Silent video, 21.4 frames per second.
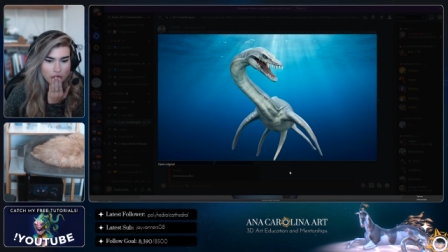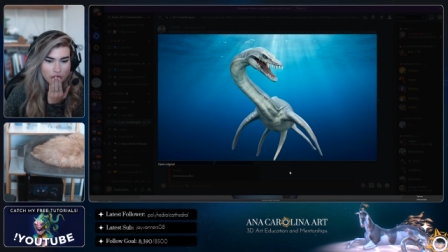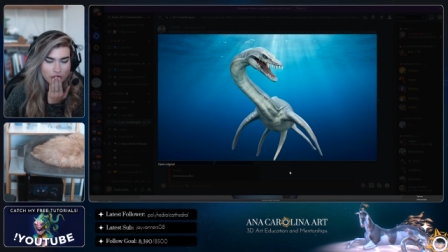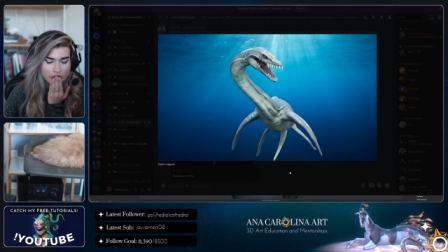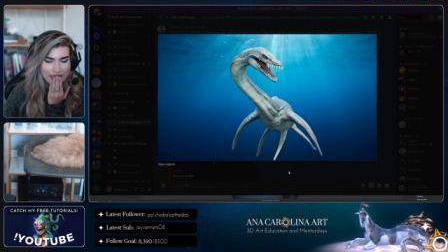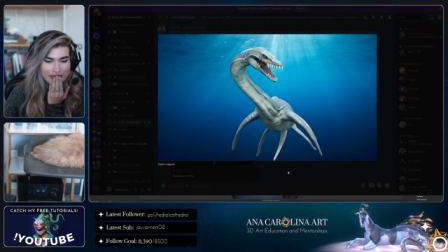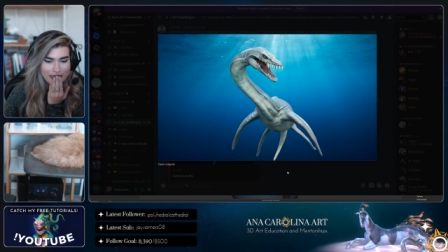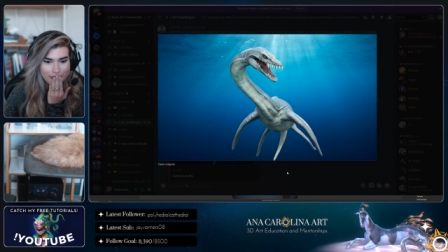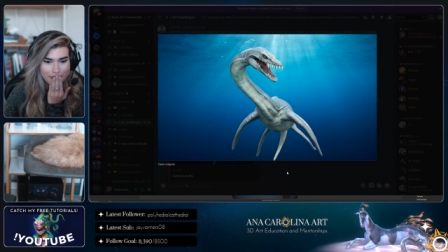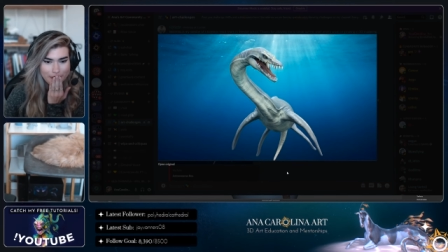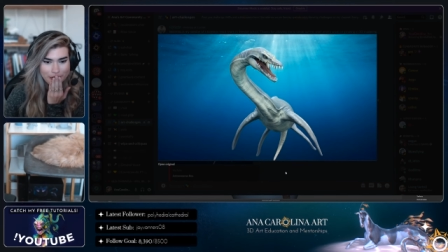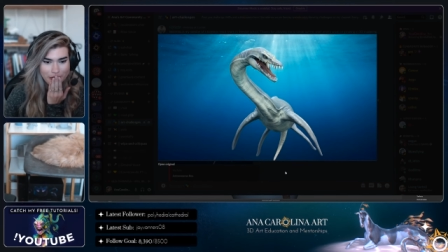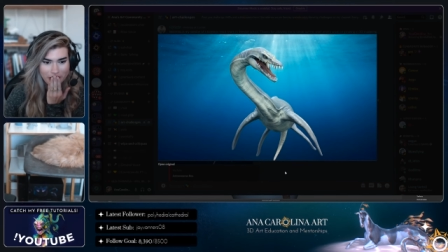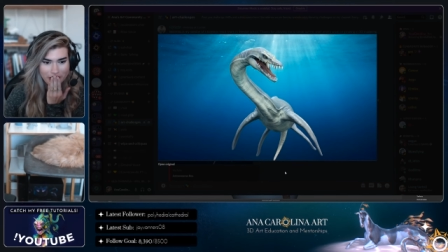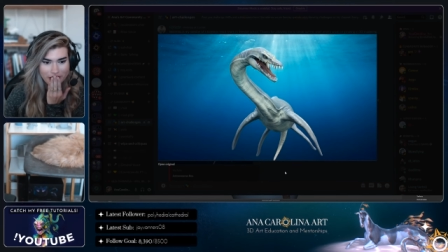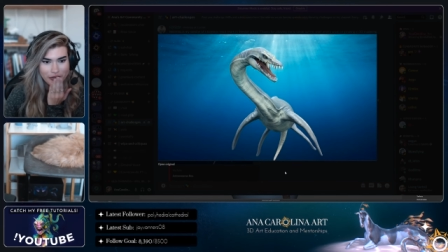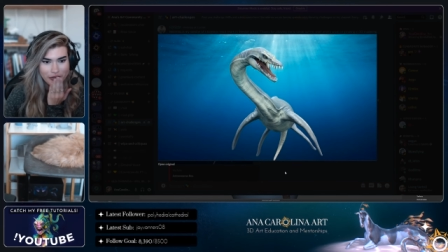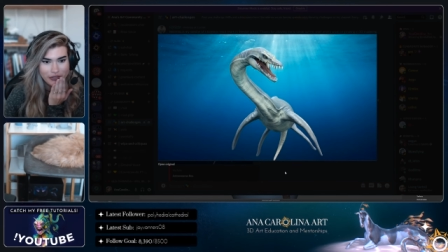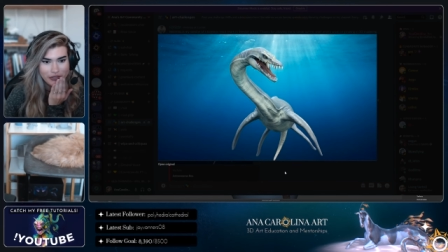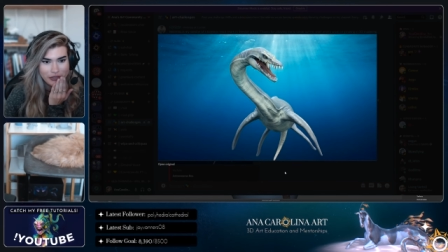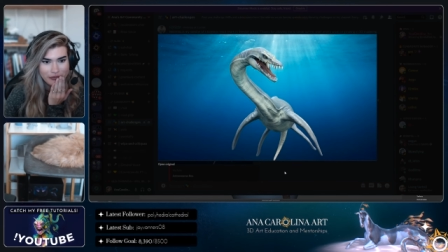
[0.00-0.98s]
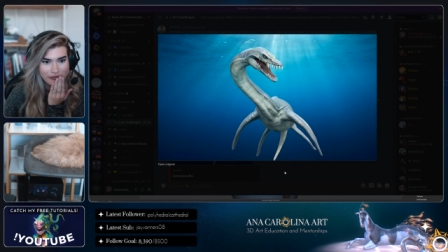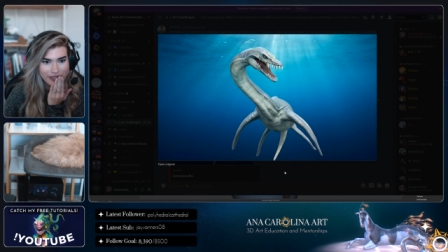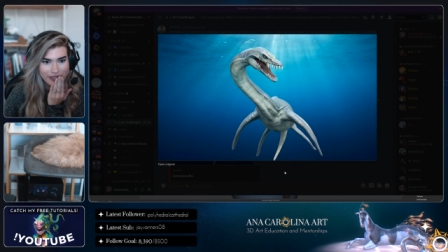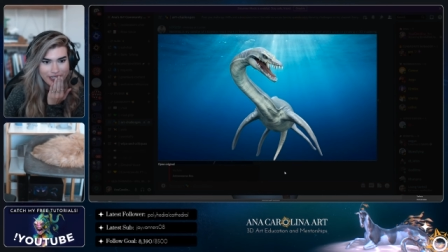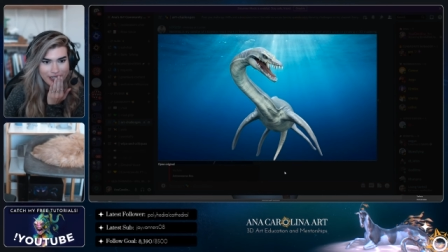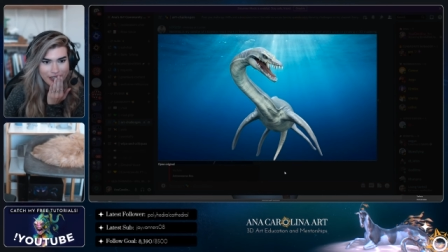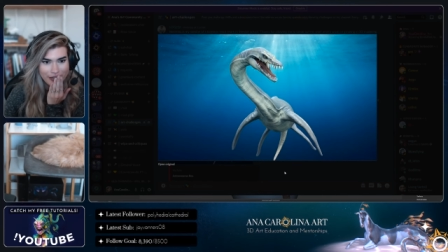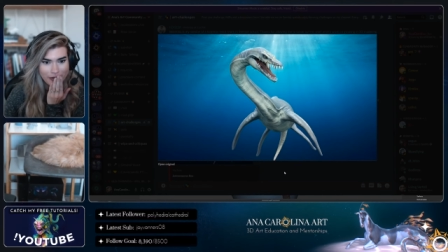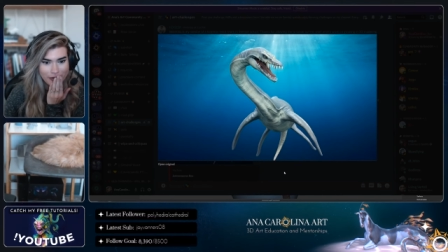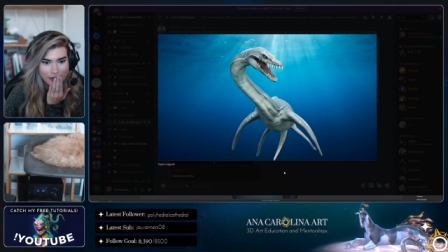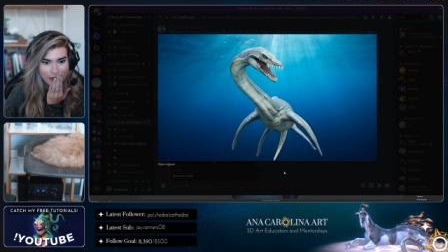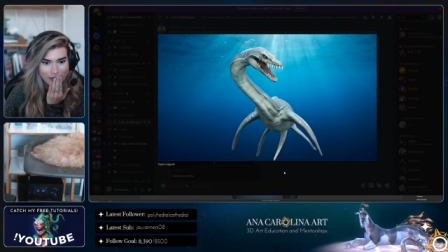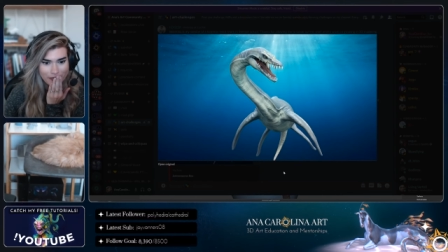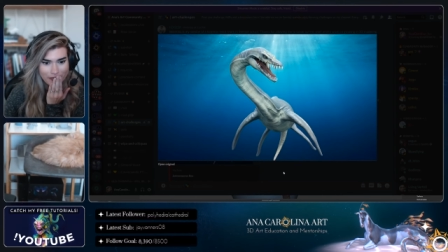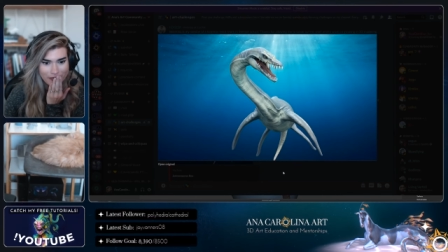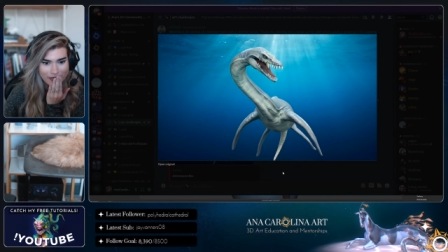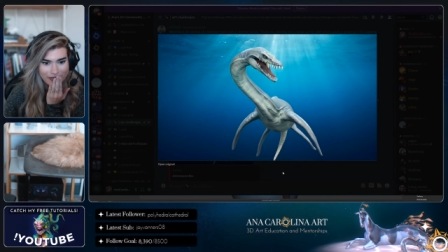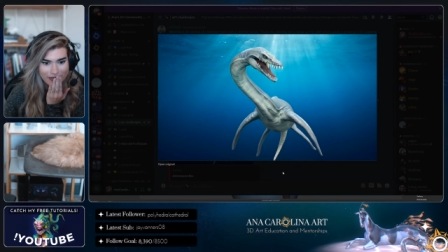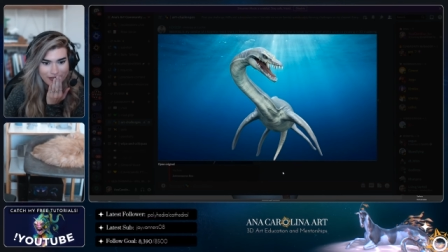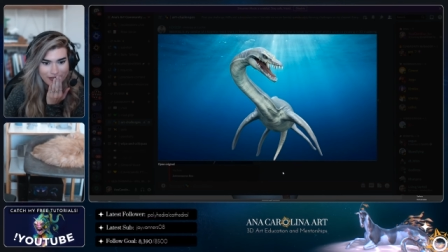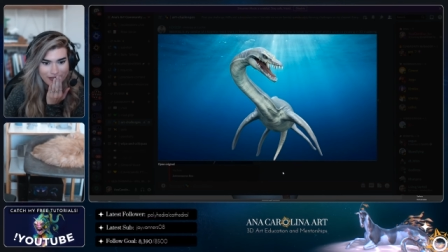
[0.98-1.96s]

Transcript: cool and it comes with a YouTube video,